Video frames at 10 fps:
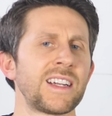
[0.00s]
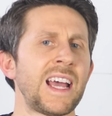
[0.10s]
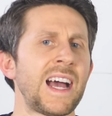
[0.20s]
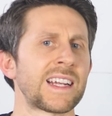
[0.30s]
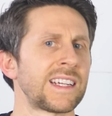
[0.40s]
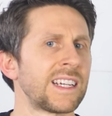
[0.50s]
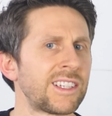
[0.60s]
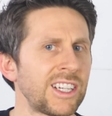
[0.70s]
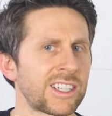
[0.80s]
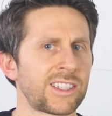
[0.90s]
had an
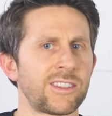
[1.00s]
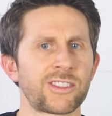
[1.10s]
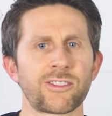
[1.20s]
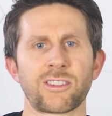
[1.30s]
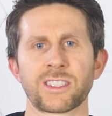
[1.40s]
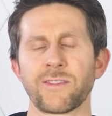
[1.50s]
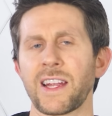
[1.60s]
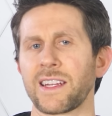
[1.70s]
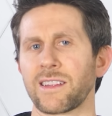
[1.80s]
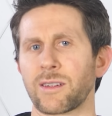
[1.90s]
additional source of
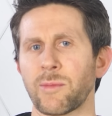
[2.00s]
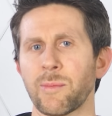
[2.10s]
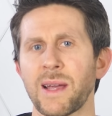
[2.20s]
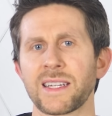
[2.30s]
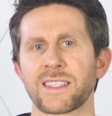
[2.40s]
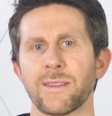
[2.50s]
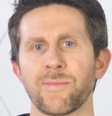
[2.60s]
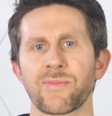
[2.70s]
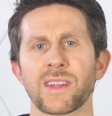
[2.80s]
angular momentum,